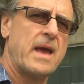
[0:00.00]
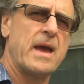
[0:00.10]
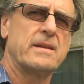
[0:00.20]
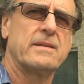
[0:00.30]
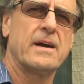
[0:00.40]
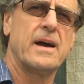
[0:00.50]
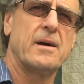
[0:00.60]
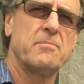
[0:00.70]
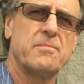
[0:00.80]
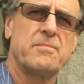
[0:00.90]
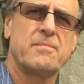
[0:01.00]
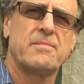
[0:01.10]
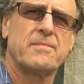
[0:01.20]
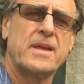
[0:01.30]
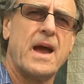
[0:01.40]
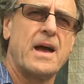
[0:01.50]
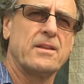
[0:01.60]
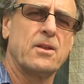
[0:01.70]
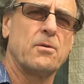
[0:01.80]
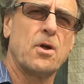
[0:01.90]
and um, yeah,
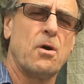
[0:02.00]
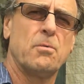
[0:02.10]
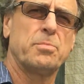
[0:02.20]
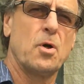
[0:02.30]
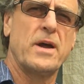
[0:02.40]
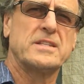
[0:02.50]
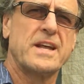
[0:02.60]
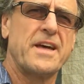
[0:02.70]
no, no employees,